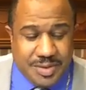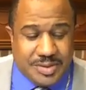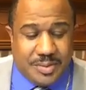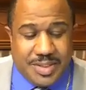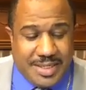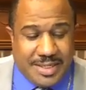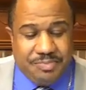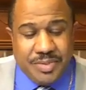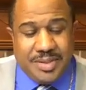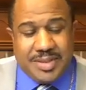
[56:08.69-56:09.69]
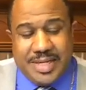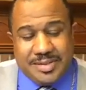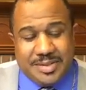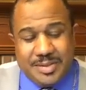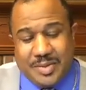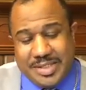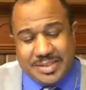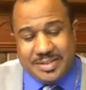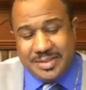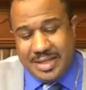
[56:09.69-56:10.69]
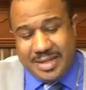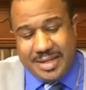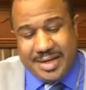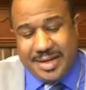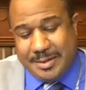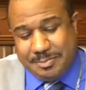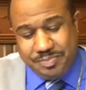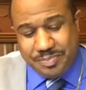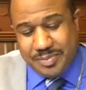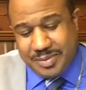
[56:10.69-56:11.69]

So, again, to answer the question, um,